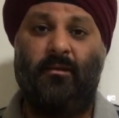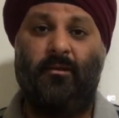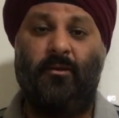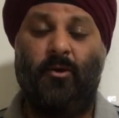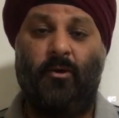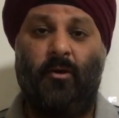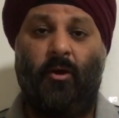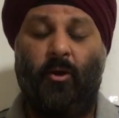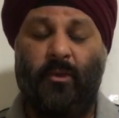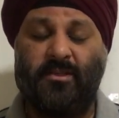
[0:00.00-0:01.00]
you know,
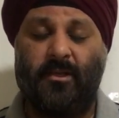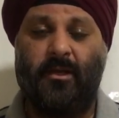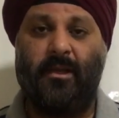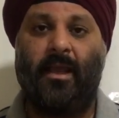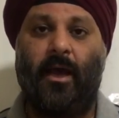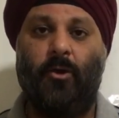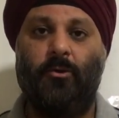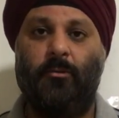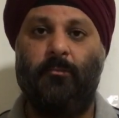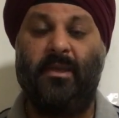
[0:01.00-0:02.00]
always learning how
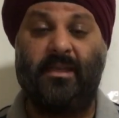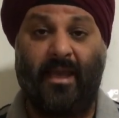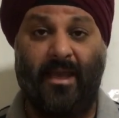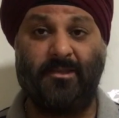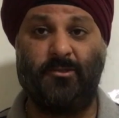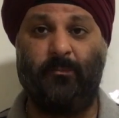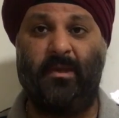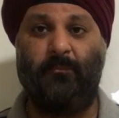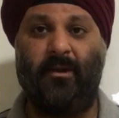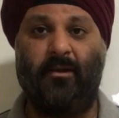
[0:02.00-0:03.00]
to be nice to
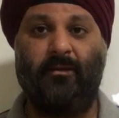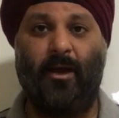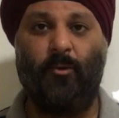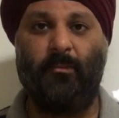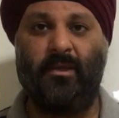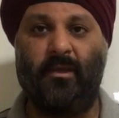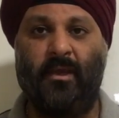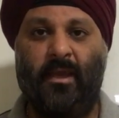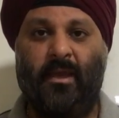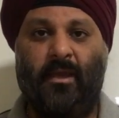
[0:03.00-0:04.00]
people around
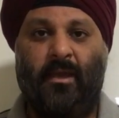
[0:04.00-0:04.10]
me,